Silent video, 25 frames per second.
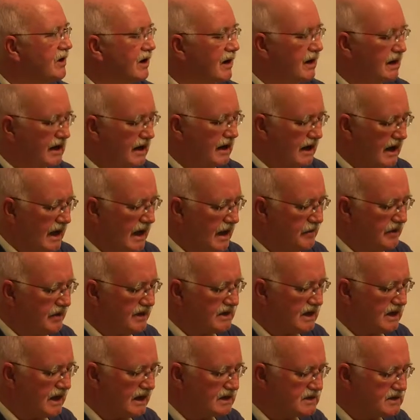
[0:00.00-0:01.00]

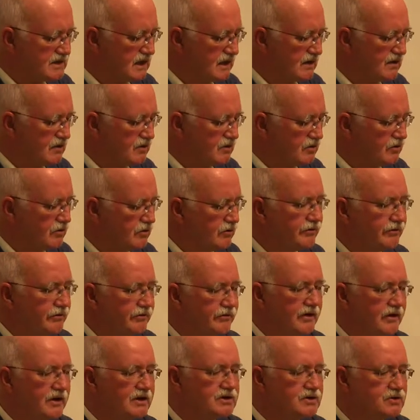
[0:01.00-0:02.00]
acclimatizing to
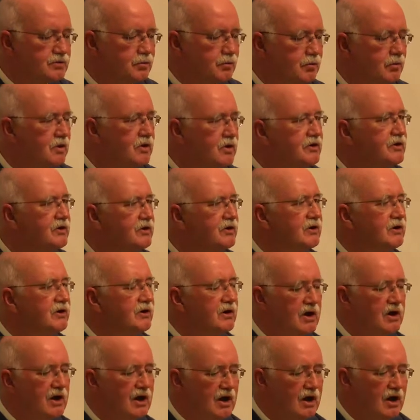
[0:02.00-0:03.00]
fresh water
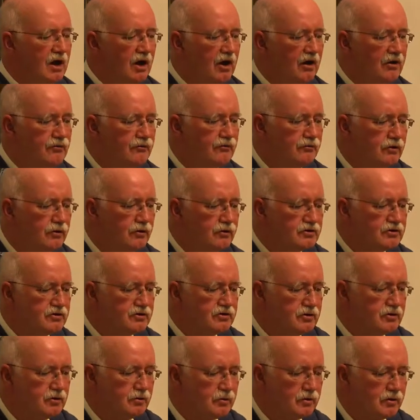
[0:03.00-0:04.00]
en route
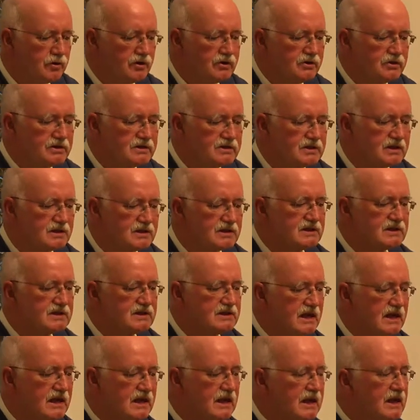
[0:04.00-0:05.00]
towards a
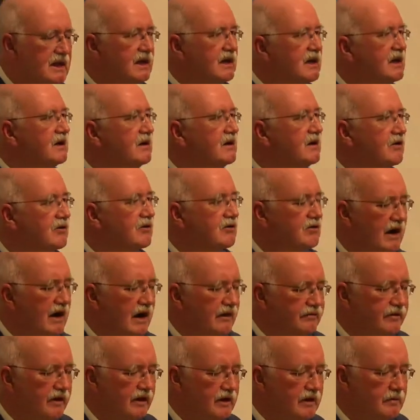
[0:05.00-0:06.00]
stay in
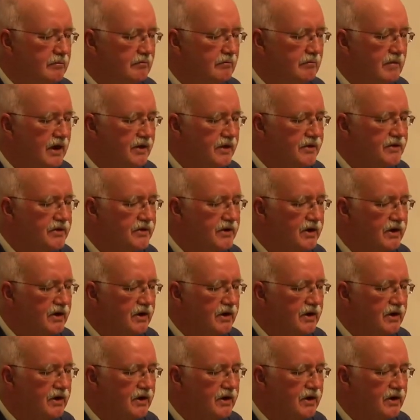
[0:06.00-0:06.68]
gravelly mud